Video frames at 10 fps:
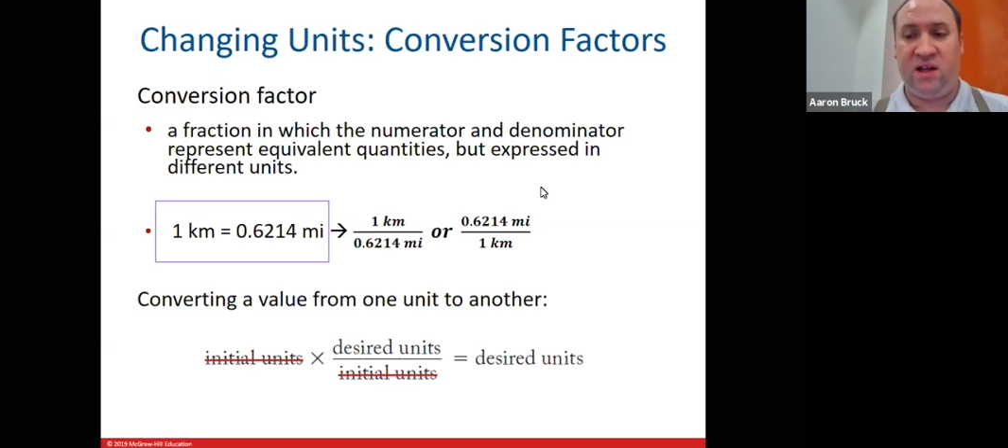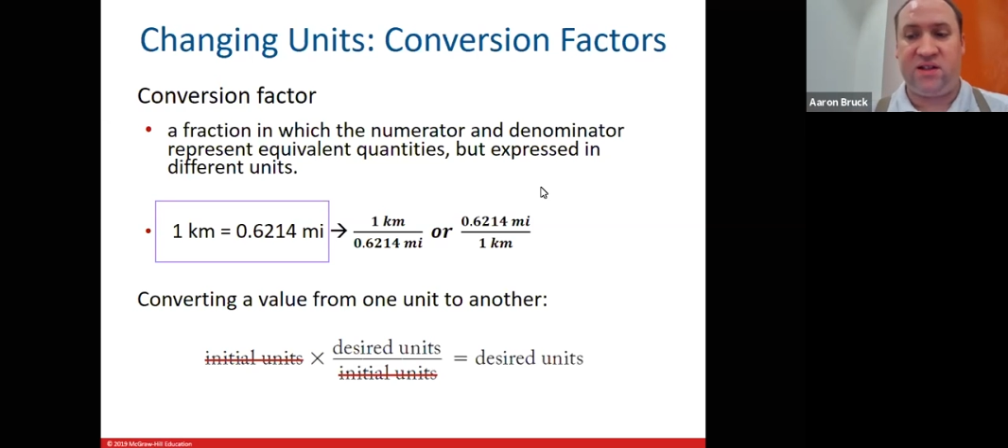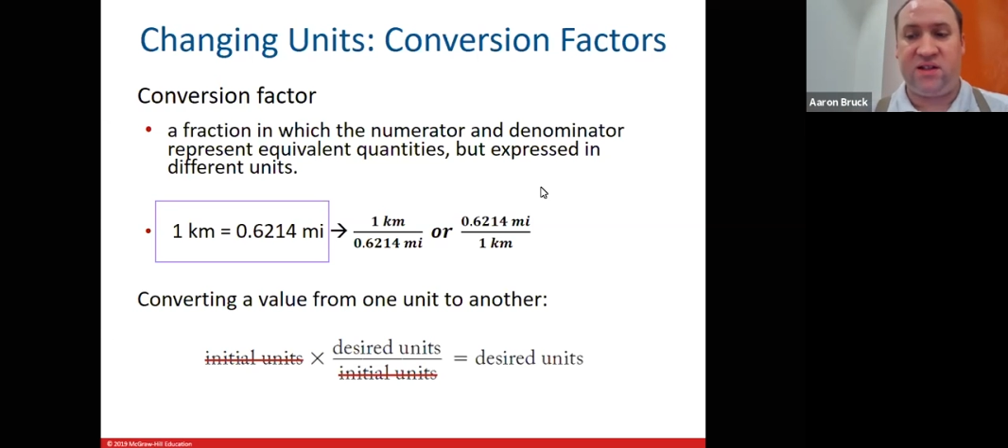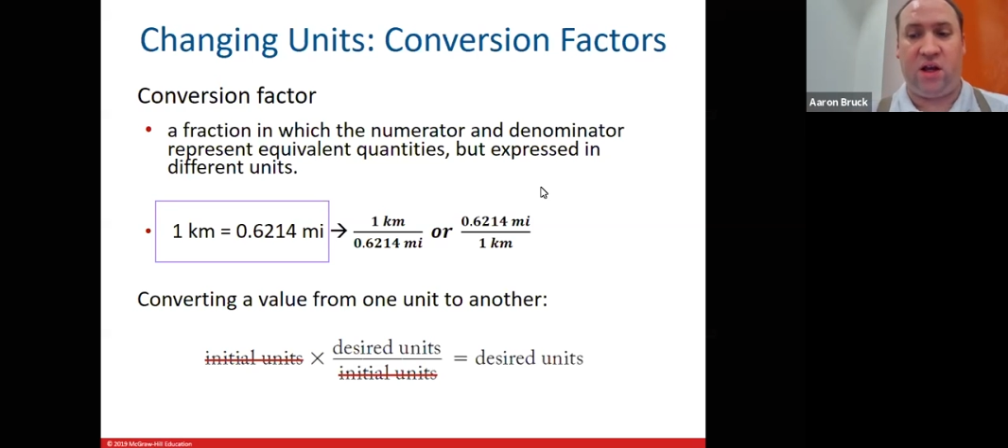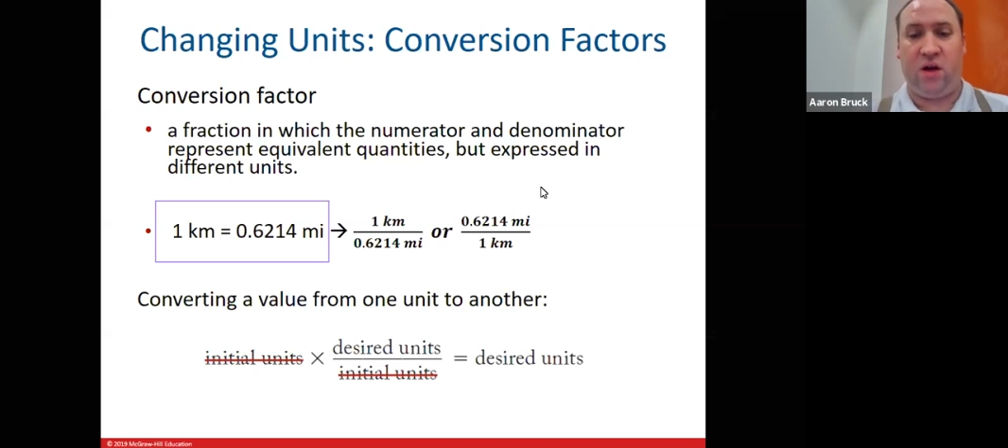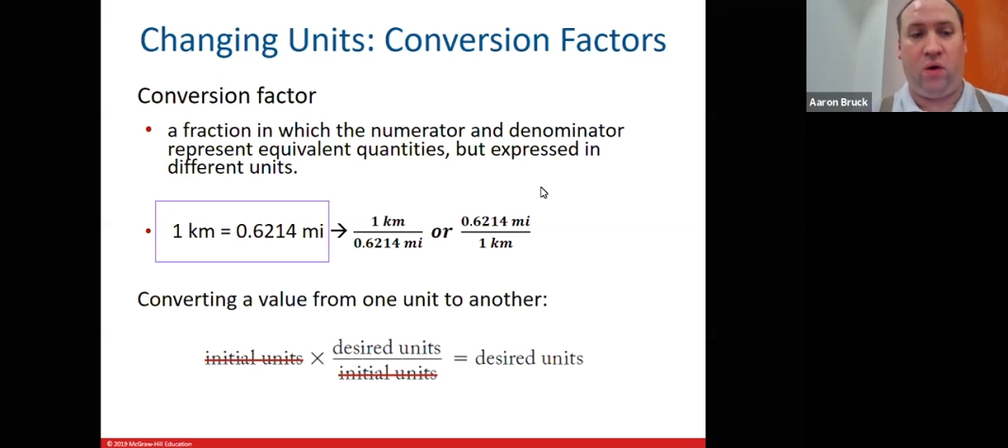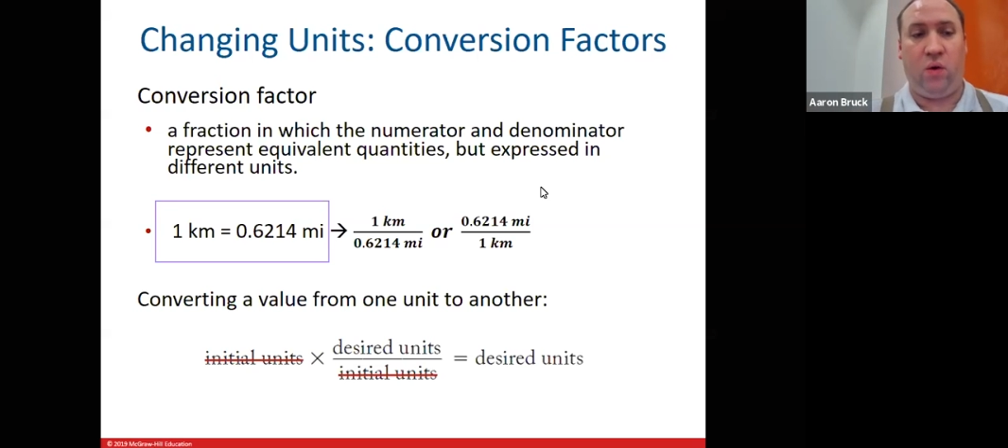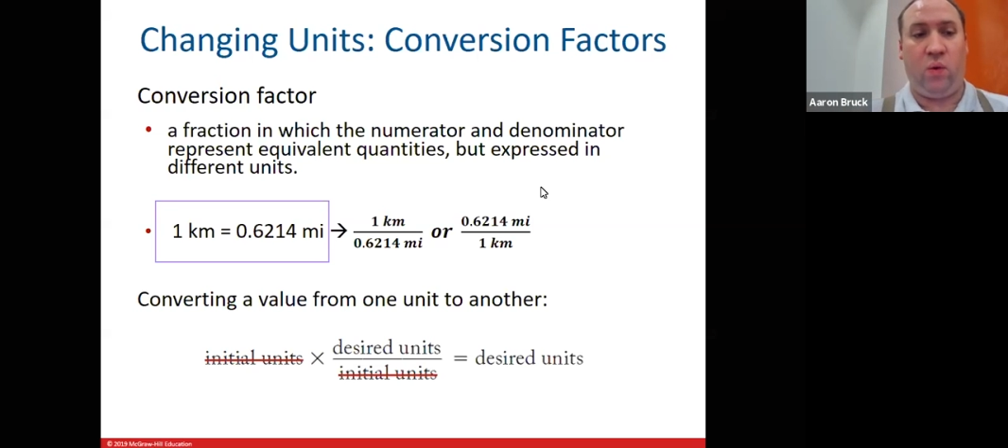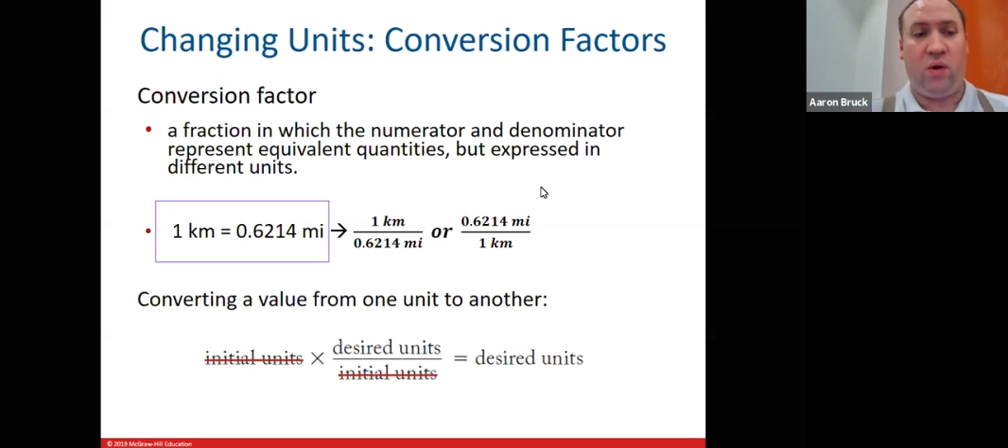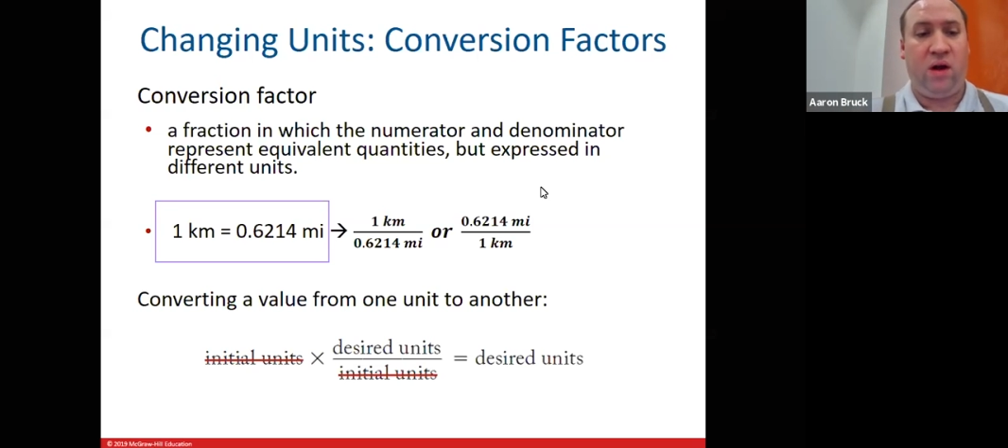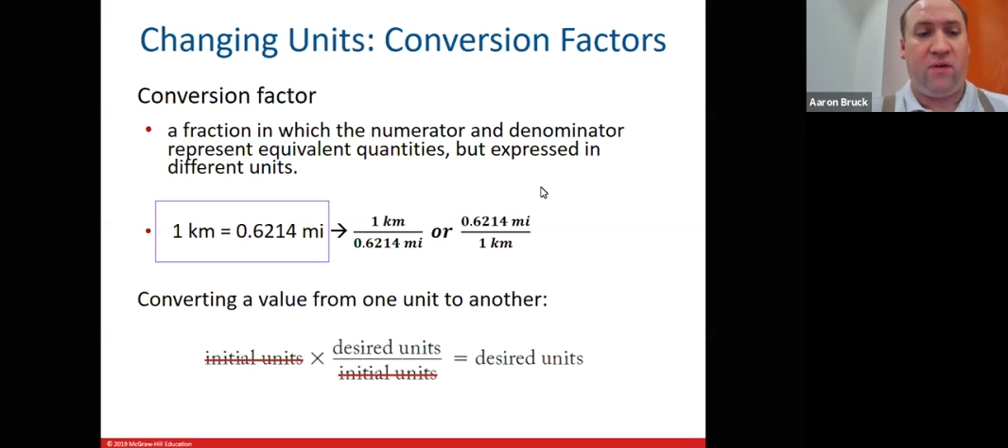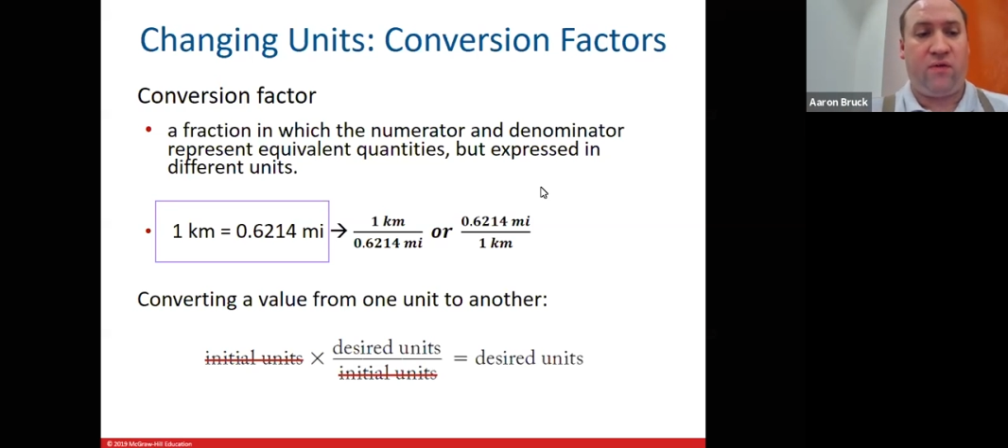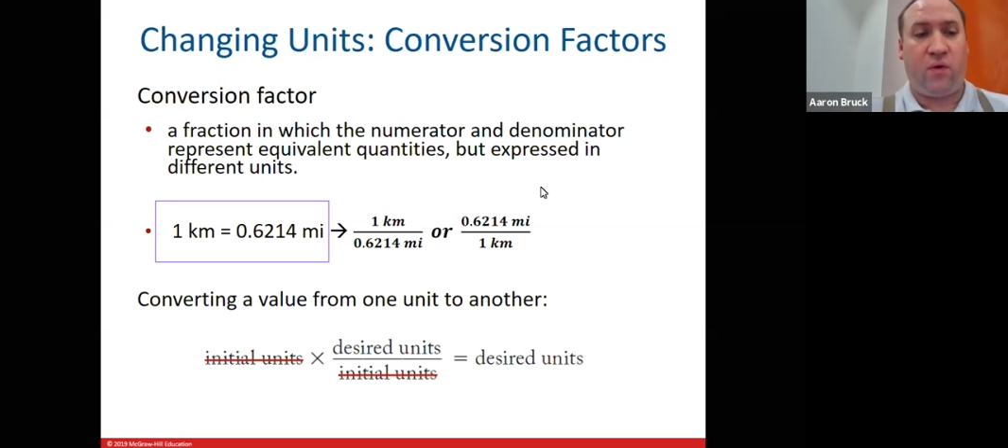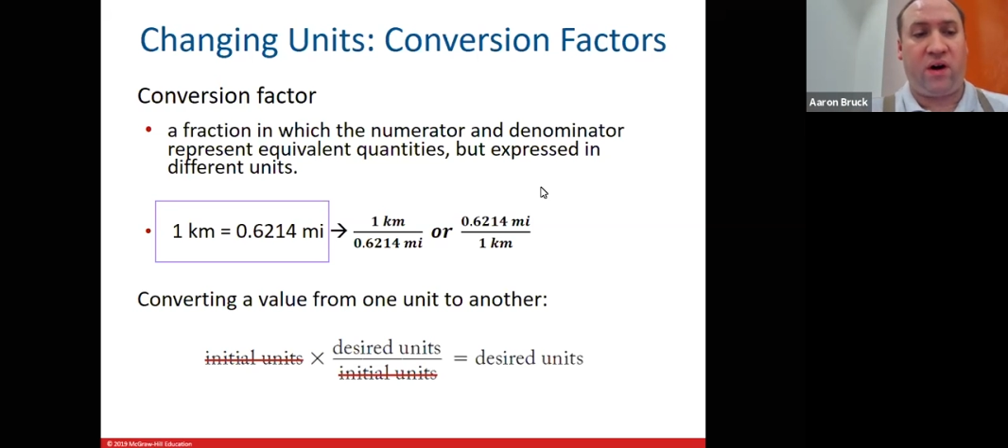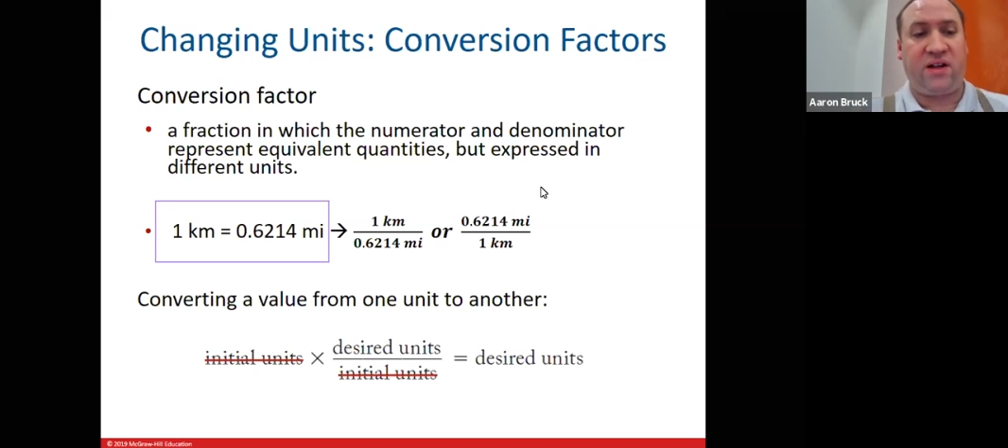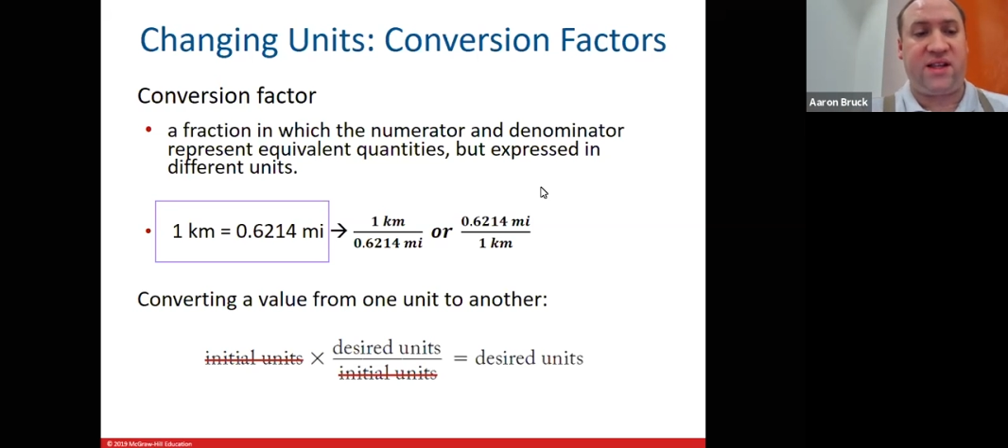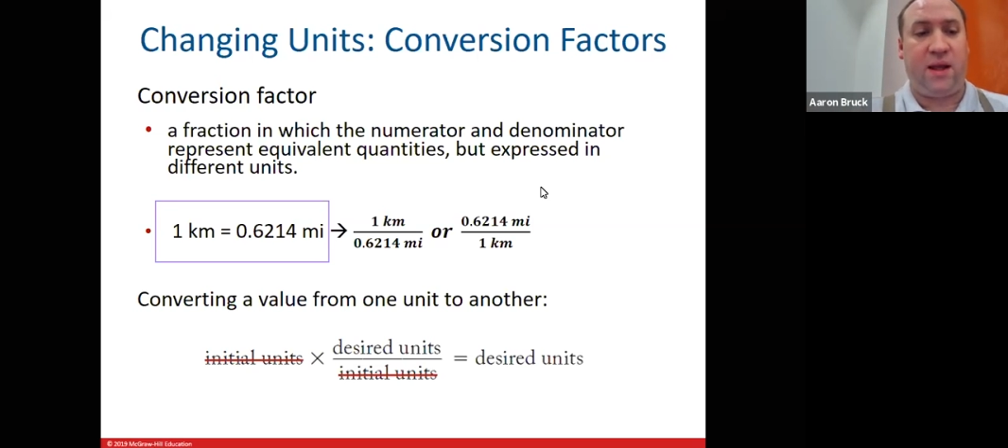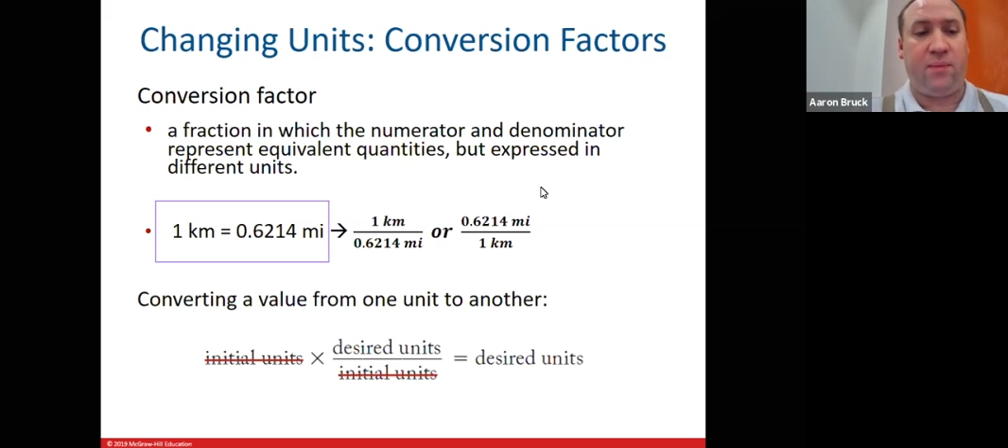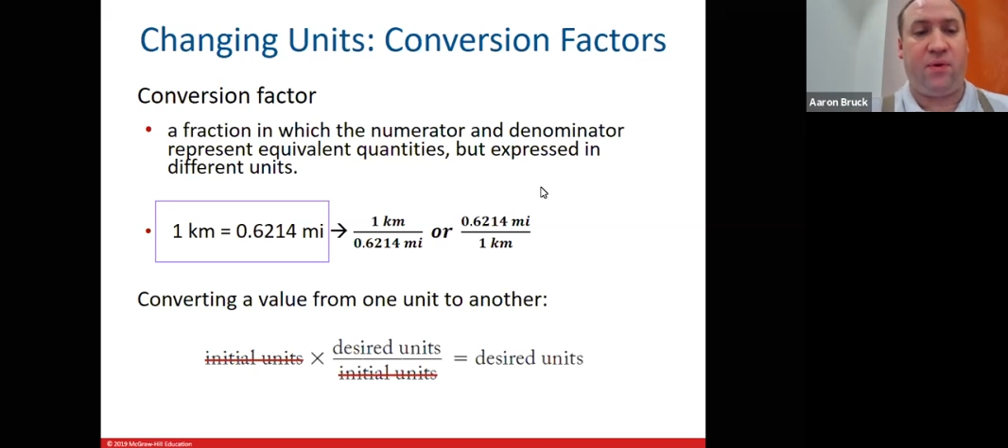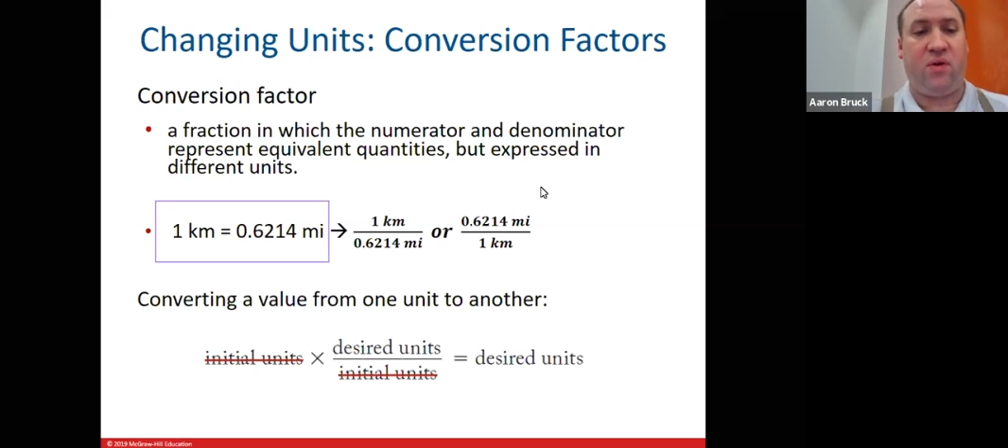So, for
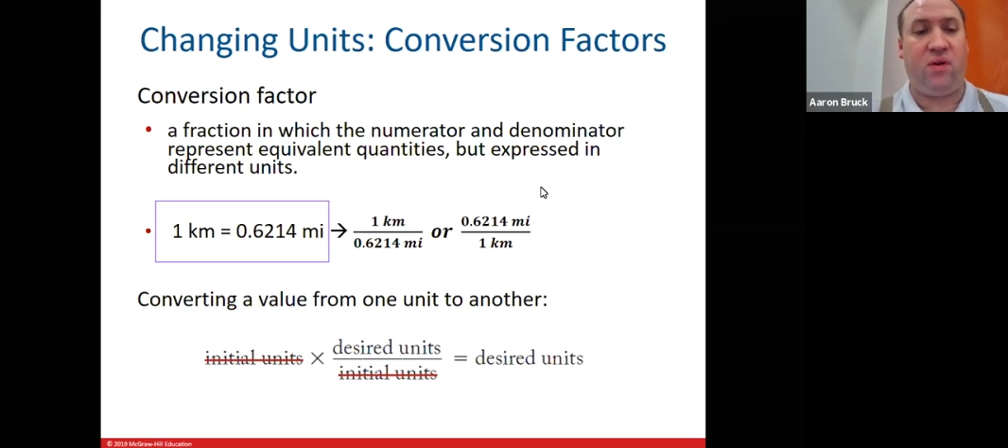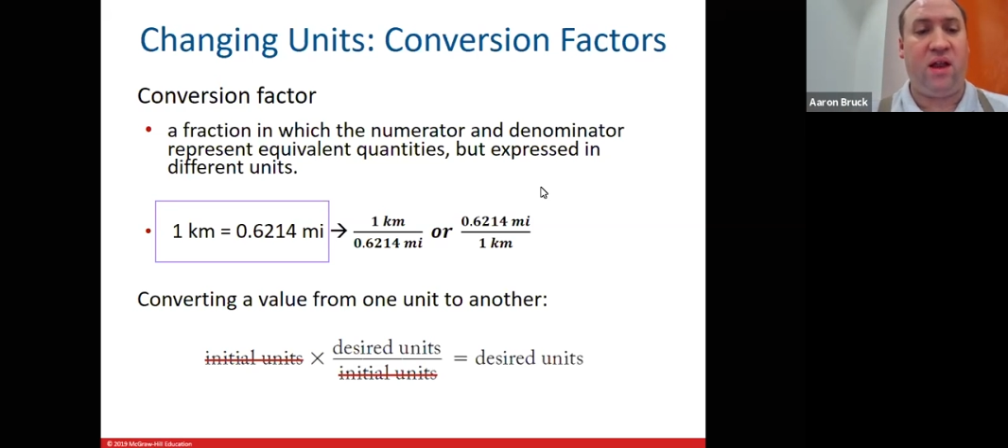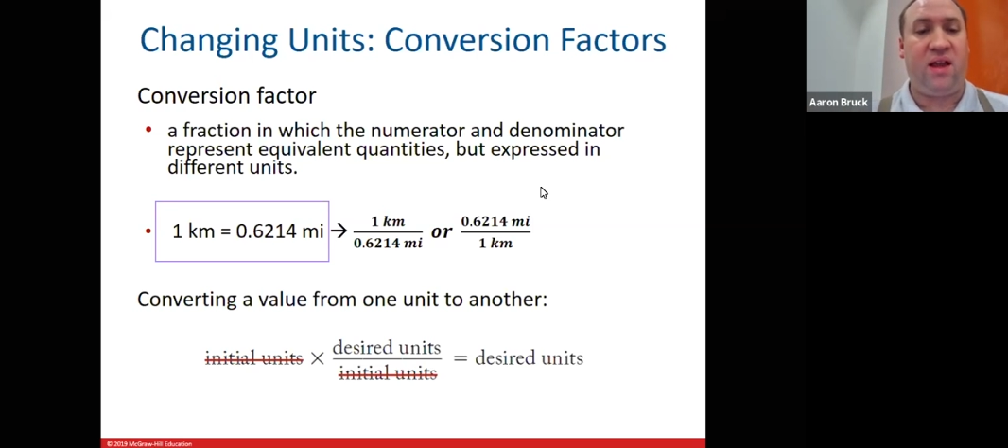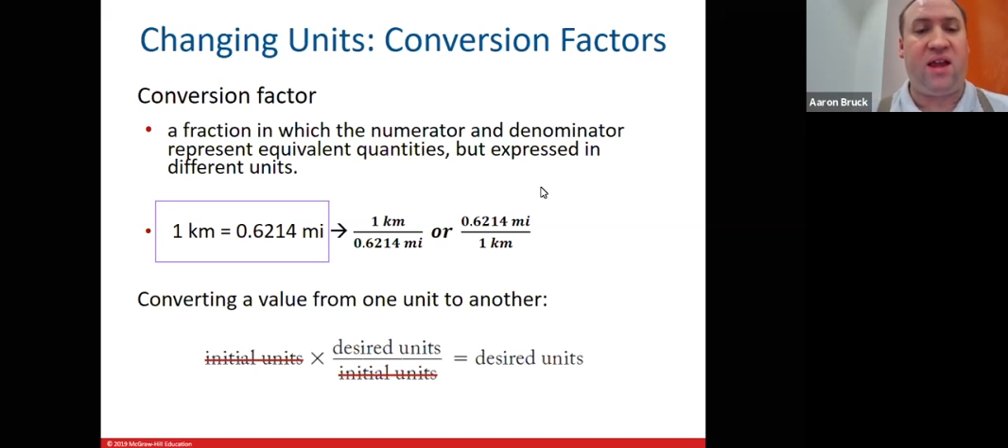example,